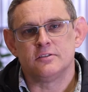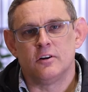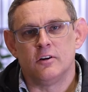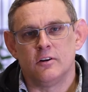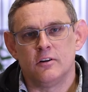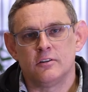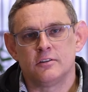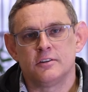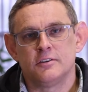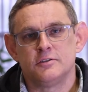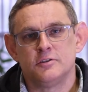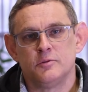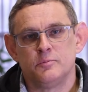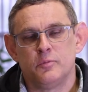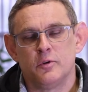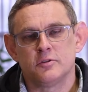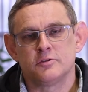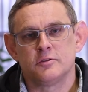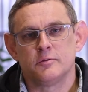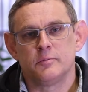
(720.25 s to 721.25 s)
hard as you
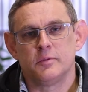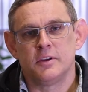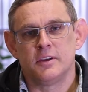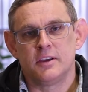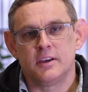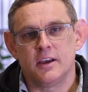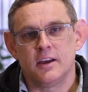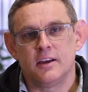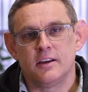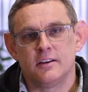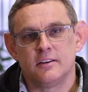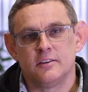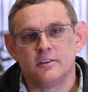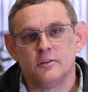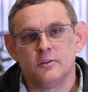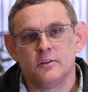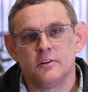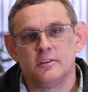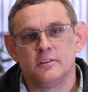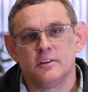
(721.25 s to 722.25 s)
possibly can
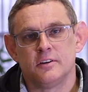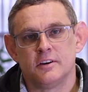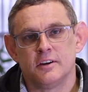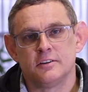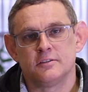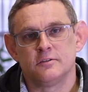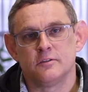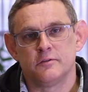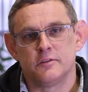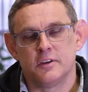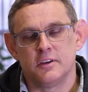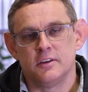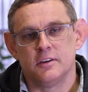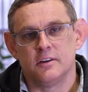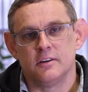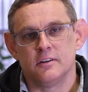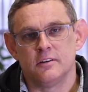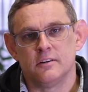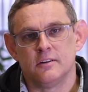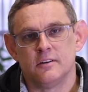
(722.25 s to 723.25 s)
during the rest of the
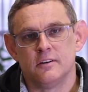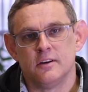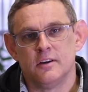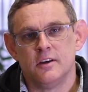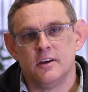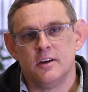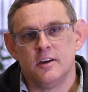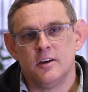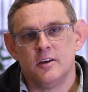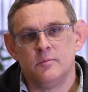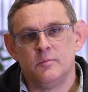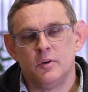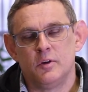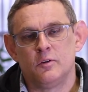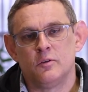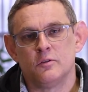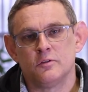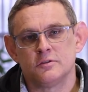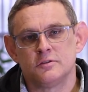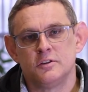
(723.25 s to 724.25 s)
year,
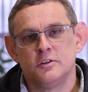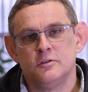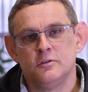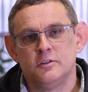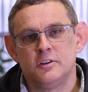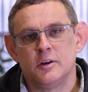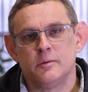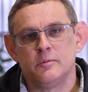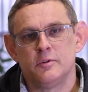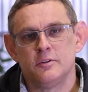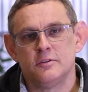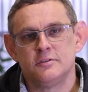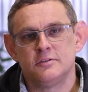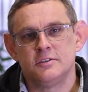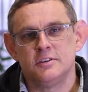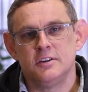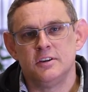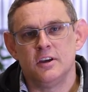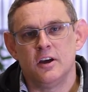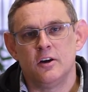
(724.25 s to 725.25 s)
because the
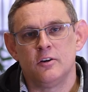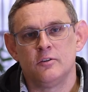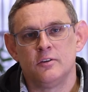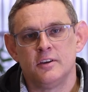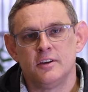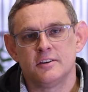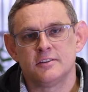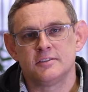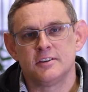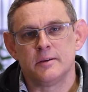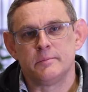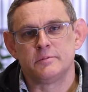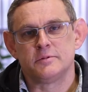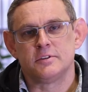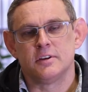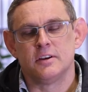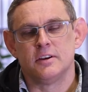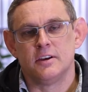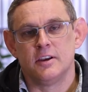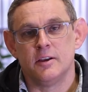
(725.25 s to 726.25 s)
UWC only accepts
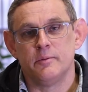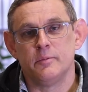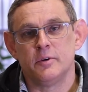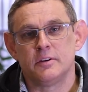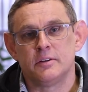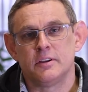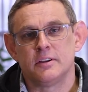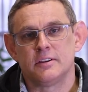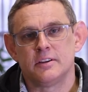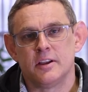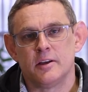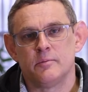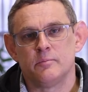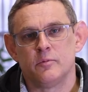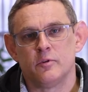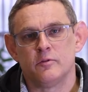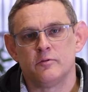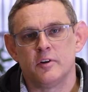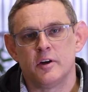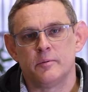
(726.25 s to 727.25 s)
a limited
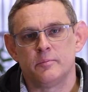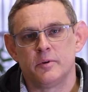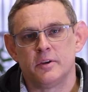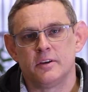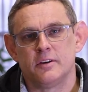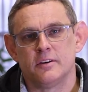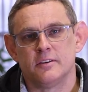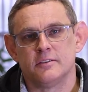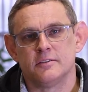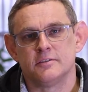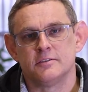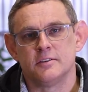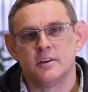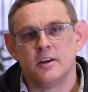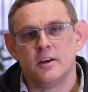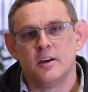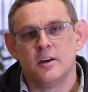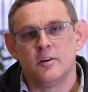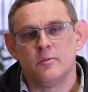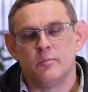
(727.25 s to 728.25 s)
number of applicants
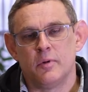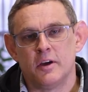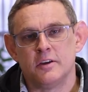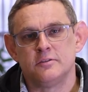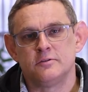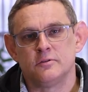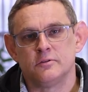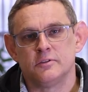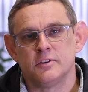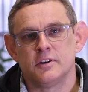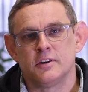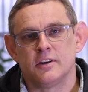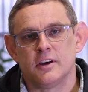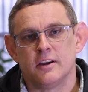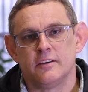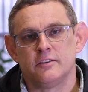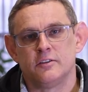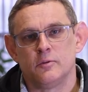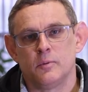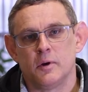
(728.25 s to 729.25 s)
based on their
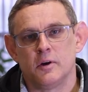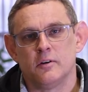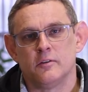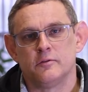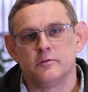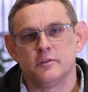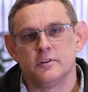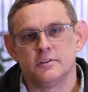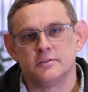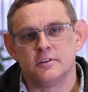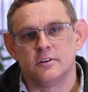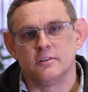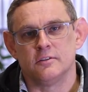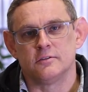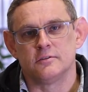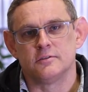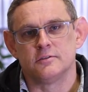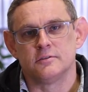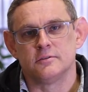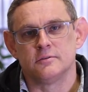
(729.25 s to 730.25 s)
grade 12
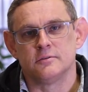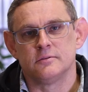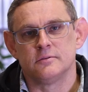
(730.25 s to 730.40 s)
results.